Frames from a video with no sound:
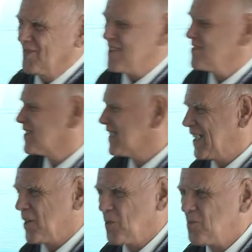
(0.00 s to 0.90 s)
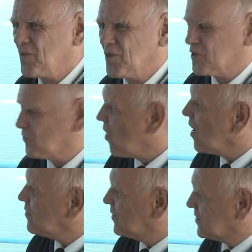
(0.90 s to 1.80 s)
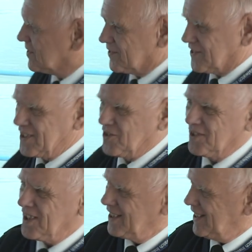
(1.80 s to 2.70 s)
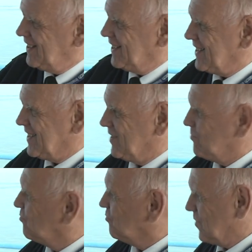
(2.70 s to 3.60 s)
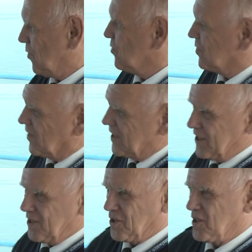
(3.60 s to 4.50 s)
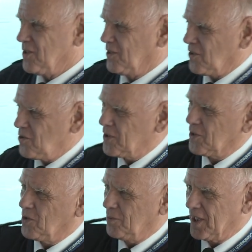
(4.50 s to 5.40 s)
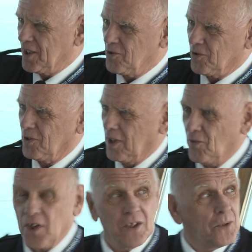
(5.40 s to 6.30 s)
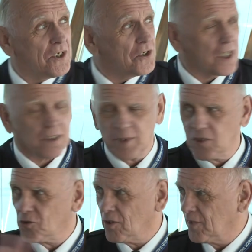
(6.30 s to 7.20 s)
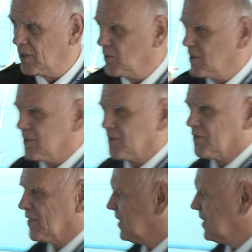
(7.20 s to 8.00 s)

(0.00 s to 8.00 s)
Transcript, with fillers: Okay, when we first arrive into the station, um, all the radios go on, all the equipment goes on, a very quick check to make sure everything works.